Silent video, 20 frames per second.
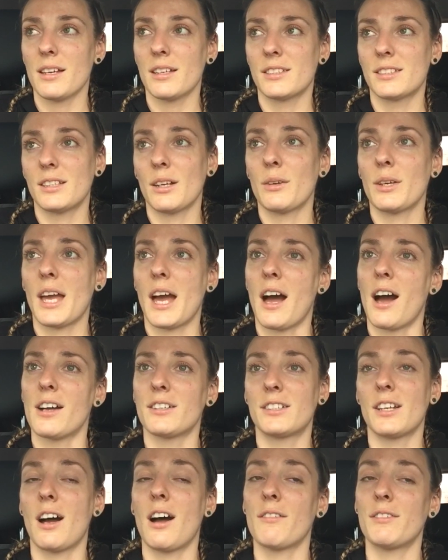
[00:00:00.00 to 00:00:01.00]
So yeah,
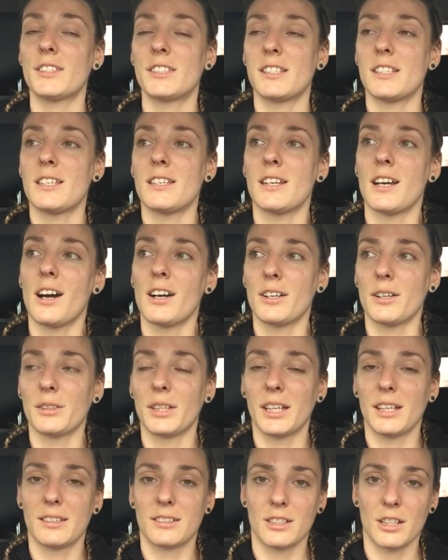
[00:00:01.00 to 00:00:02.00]
I don't
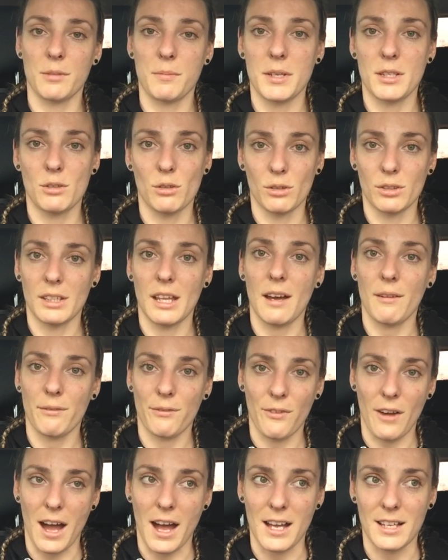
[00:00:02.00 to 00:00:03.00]
think it's going to be done that
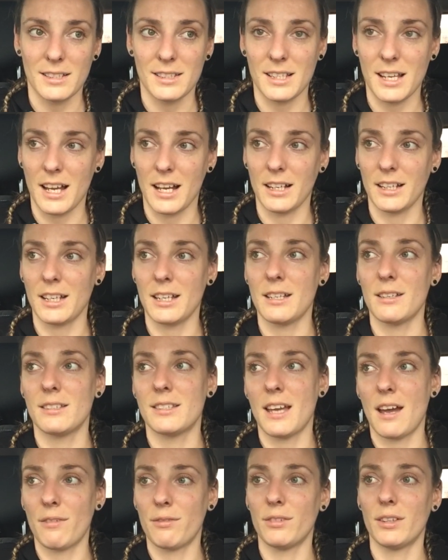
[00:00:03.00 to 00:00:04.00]
fast, and he
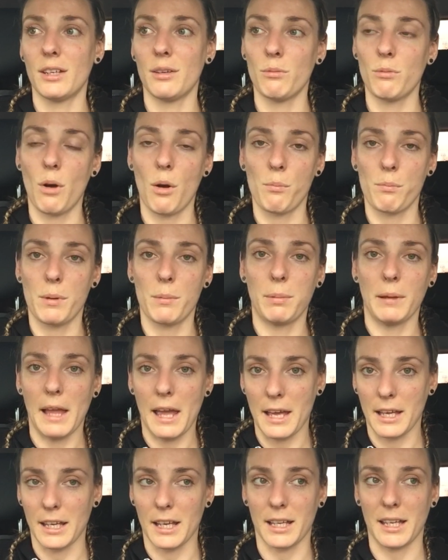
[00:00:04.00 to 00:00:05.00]
definitely won't be
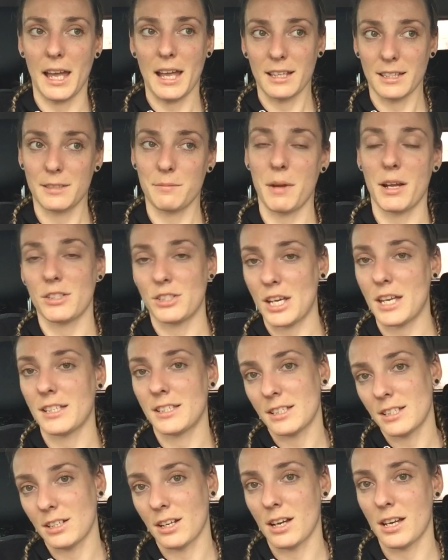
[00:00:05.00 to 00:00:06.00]
playing against
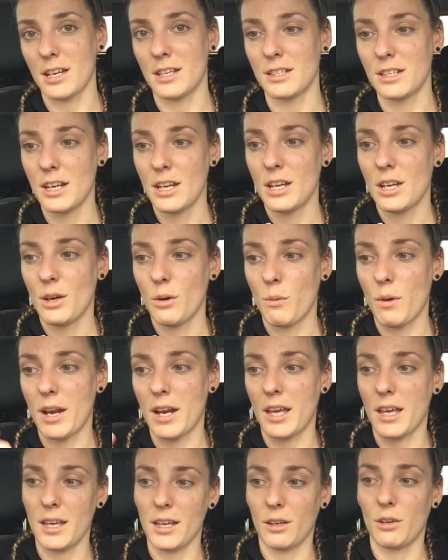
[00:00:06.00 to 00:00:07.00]
Manchester United when
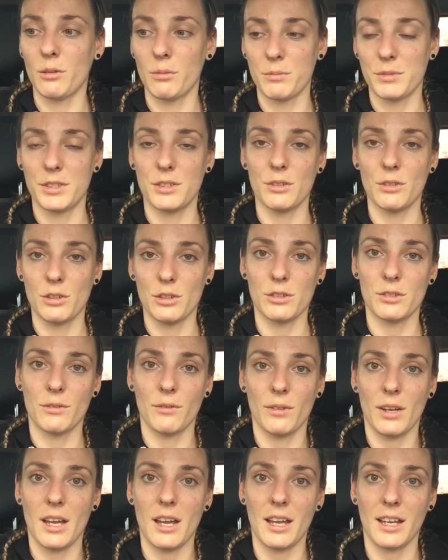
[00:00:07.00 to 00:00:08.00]
it comes to us
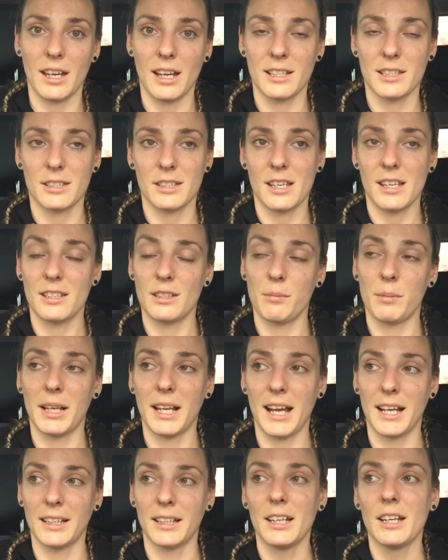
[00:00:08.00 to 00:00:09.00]
against Inter
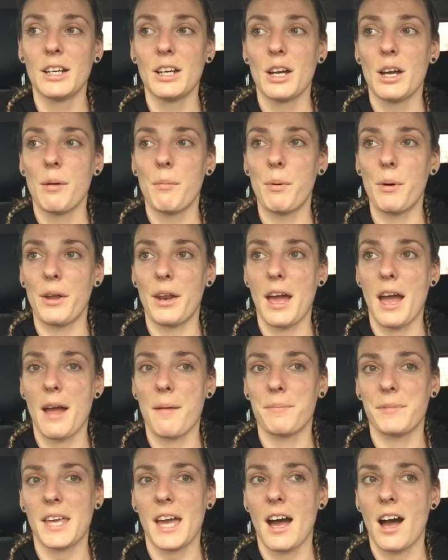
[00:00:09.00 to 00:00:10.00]
Milan. But
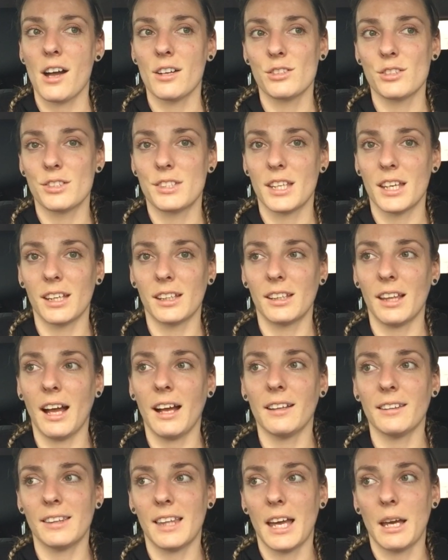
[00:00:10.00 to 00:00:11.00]
yeah, I just think
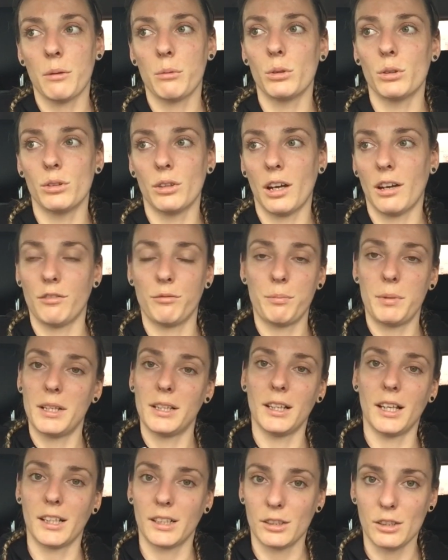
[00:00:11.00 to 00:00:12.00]
that they would have
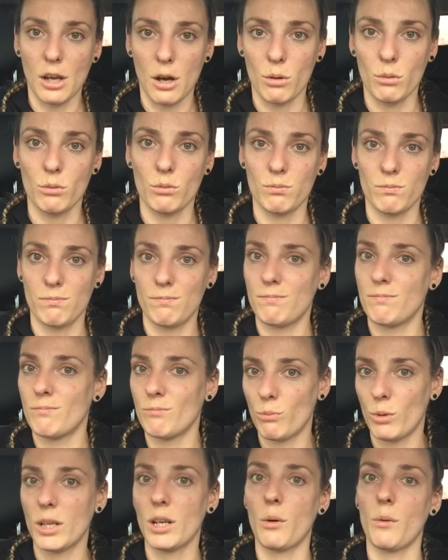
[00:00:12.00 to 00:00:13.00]
been like, no,
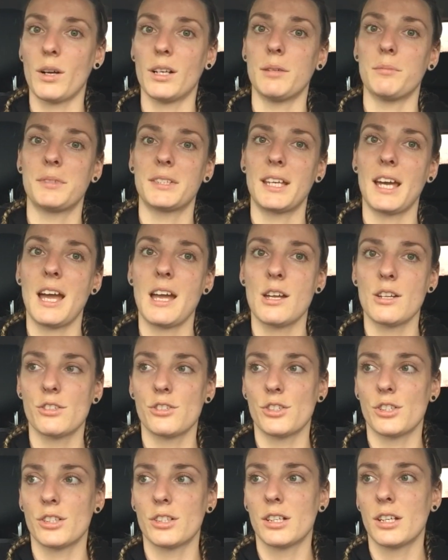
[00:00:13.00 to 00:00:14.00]
we don't want him to get
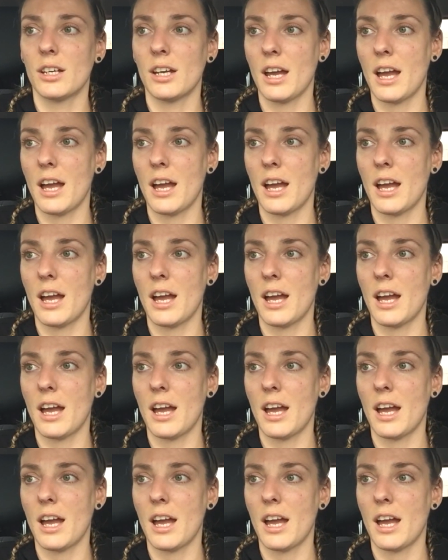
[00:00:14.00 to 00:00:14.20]
injured.